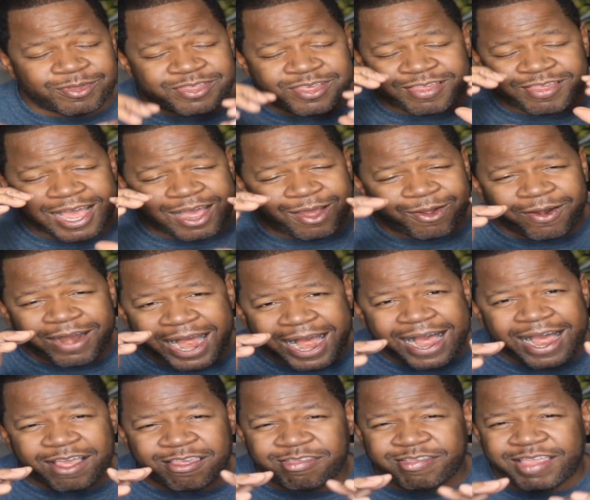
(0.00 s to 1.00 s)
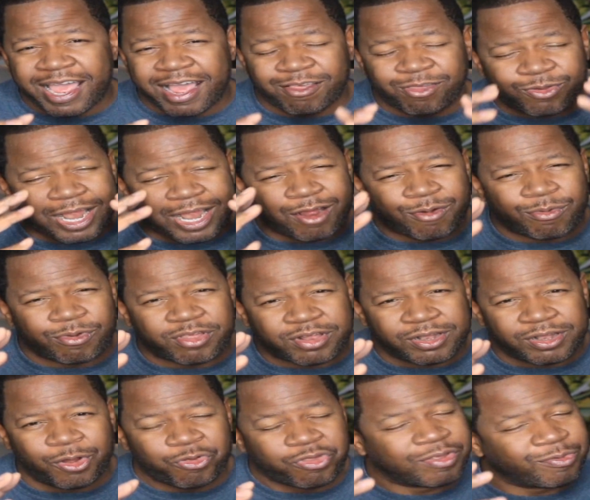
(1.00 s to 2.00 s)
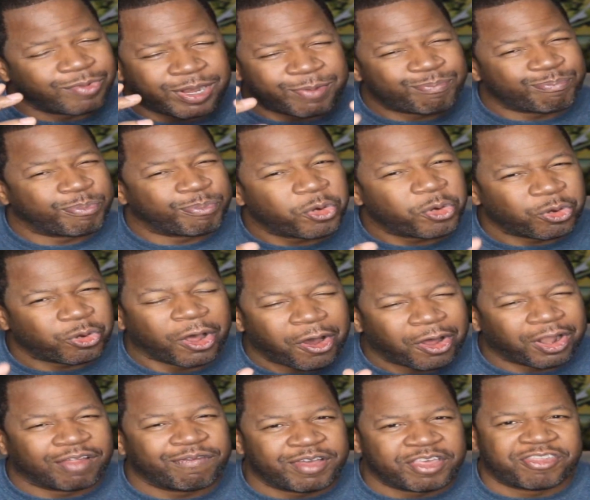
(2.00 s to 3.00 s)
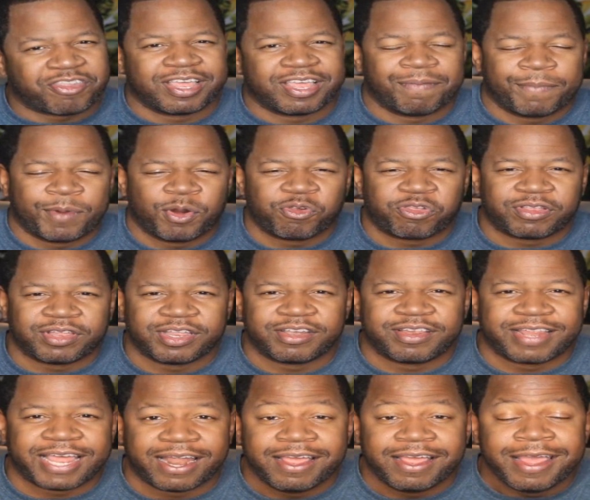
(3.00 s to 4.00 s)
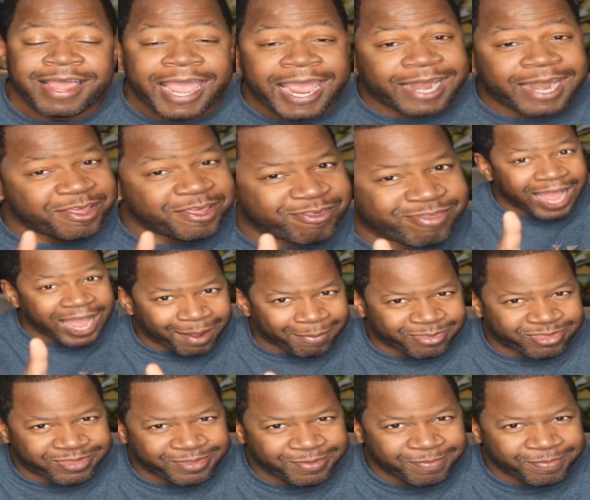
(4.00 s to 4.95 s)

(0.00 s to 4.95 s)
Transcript: just how her eyes dazzled, how it was close. And it pulled all of us in emotionally to that. And he stops.